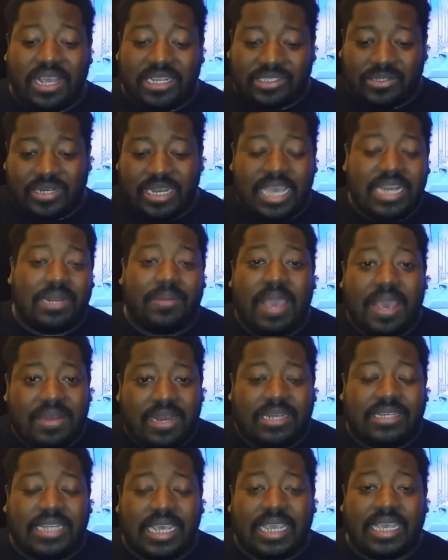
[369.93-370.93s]
So they end up having
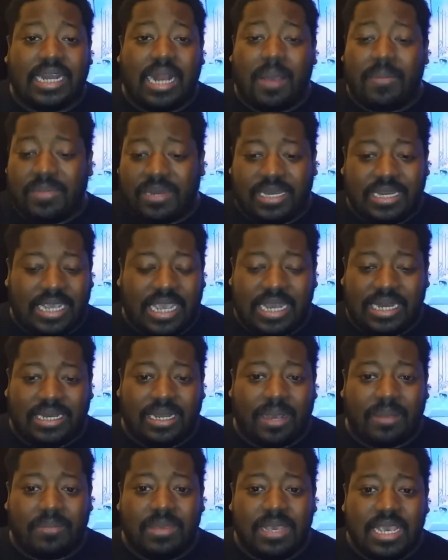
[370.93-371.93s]
to dig it up, and they end
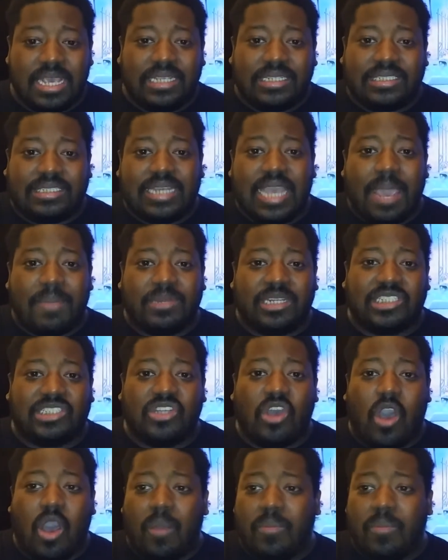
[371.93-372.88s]
up stabbing his doll.